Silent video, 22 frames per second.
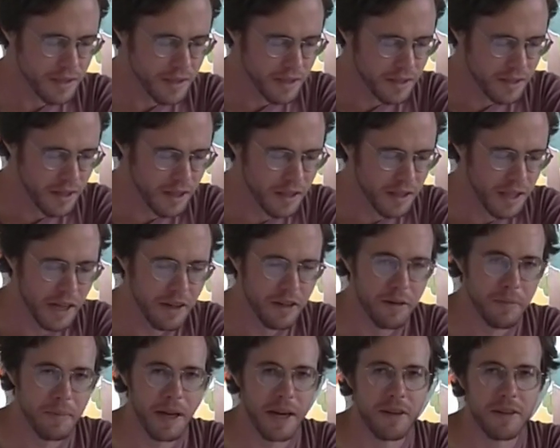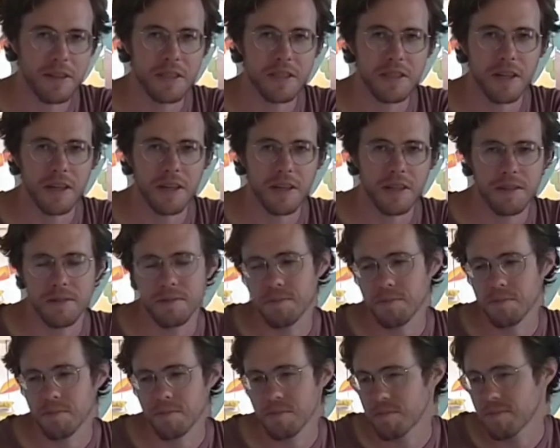Nickel-iron batteries are
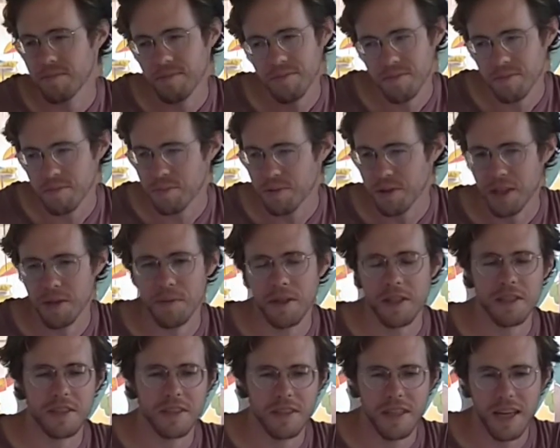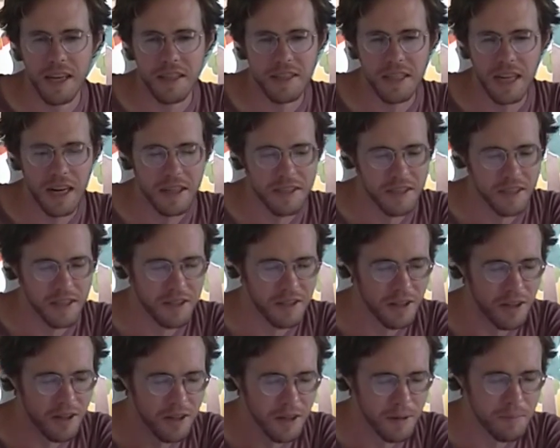pretty much not toxic at
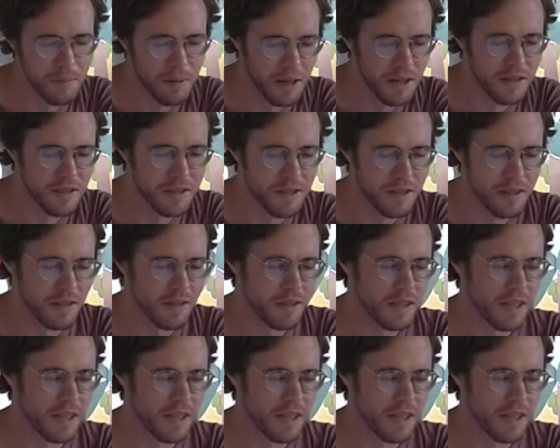all compared to